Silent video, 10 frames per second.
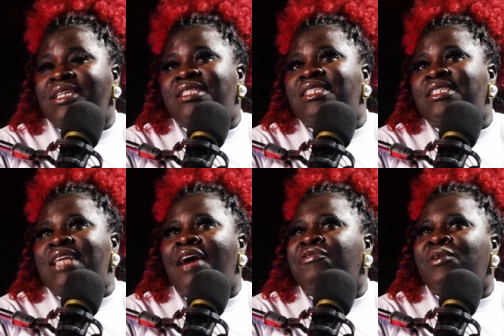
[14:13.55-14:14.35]
It's just
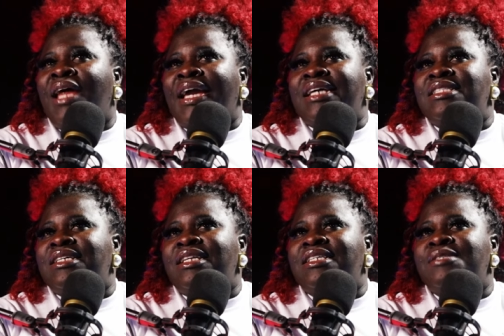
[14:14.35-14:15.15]
I feel like it's
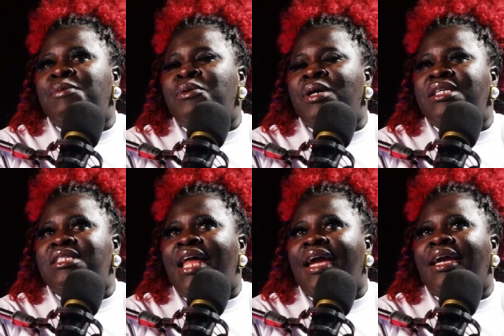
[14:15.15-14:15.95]
an
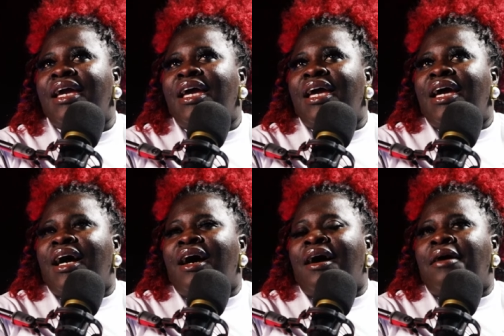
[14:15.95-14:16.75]
experience like
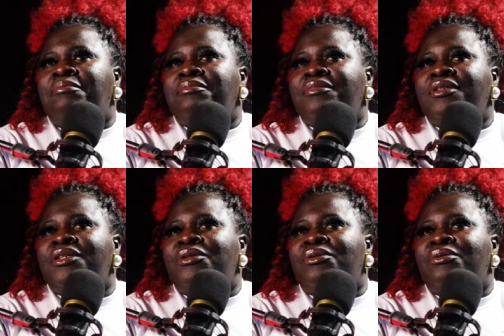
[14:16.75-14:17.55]
um,
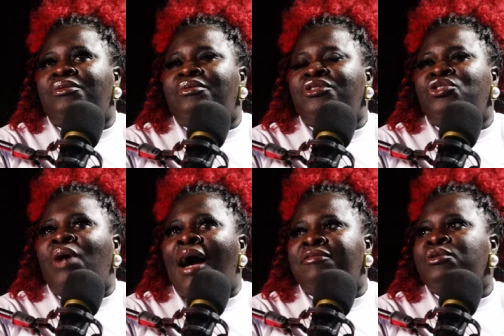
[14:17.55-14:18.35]
you know, you
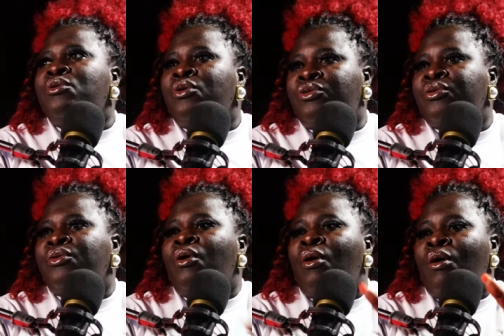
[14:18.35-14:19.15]
have to go
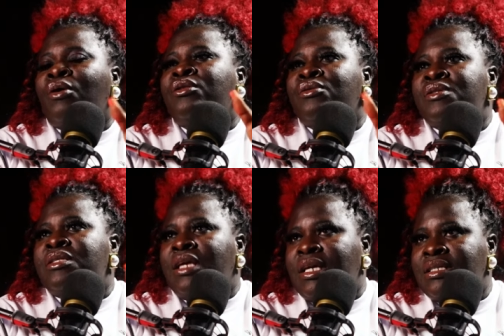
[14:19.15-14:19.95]
through all those
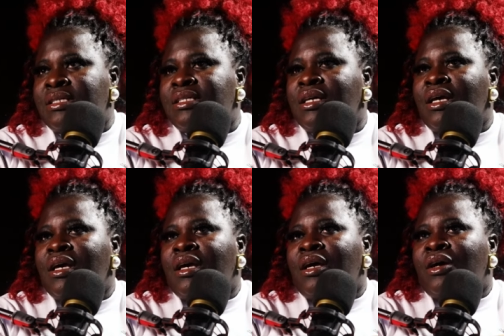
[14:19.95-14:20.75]
things
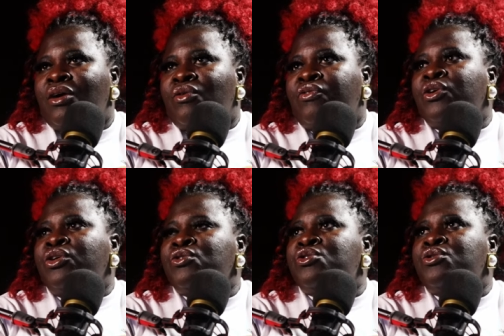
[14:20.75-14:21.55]
for
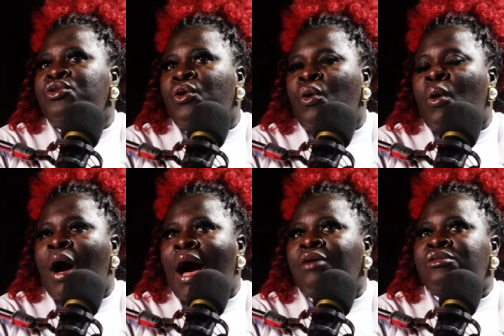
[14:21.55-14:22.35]
you to know
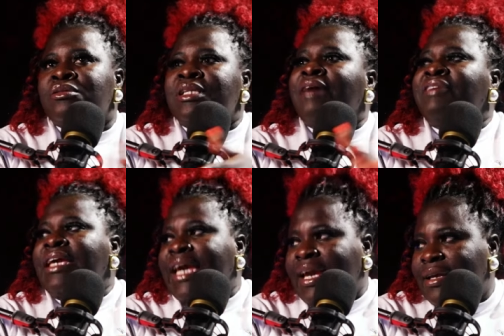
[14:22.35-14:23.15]
how to
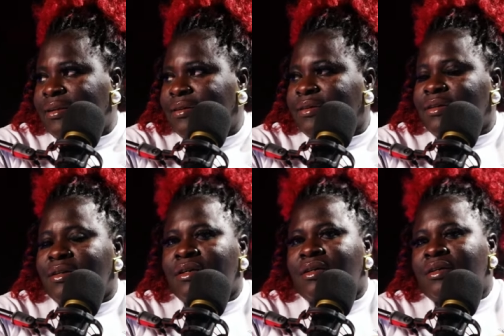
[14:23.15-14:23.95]
navigate mm.
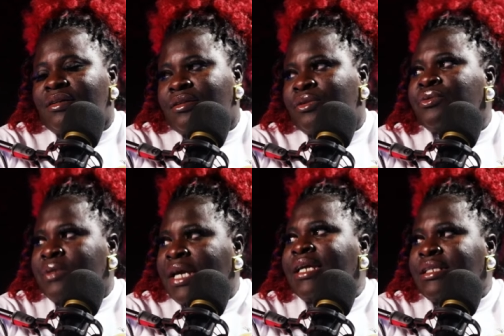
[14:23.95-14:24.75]
through
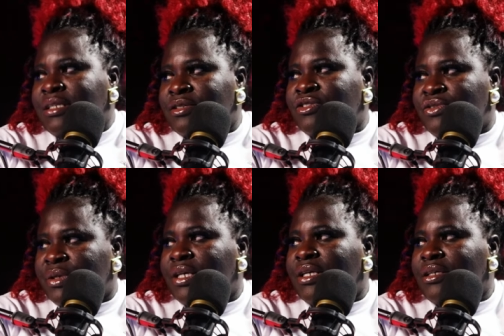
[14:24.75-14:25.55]
the
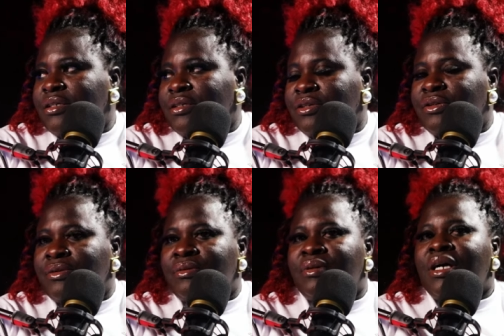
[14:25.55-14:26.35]
industry, you
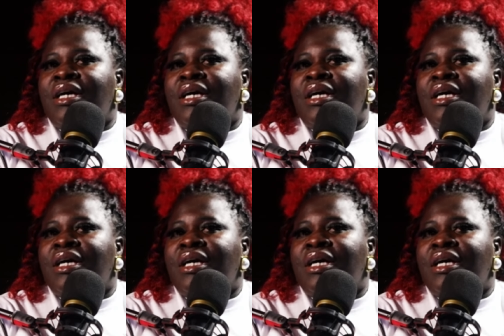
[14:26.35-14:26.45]
know.